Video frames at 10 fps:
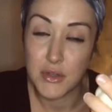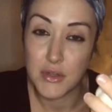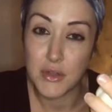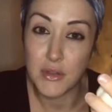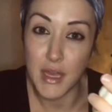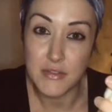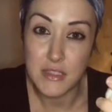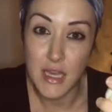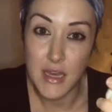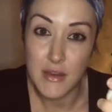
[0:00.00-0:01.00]
your
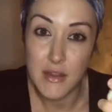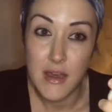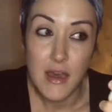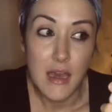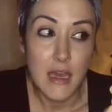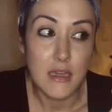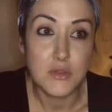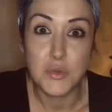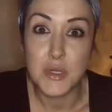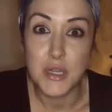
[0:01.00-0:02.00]
lifestyle
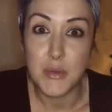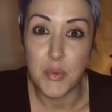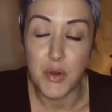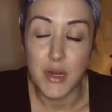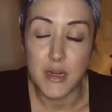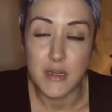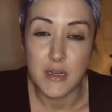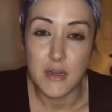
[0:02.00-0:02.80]
is really important.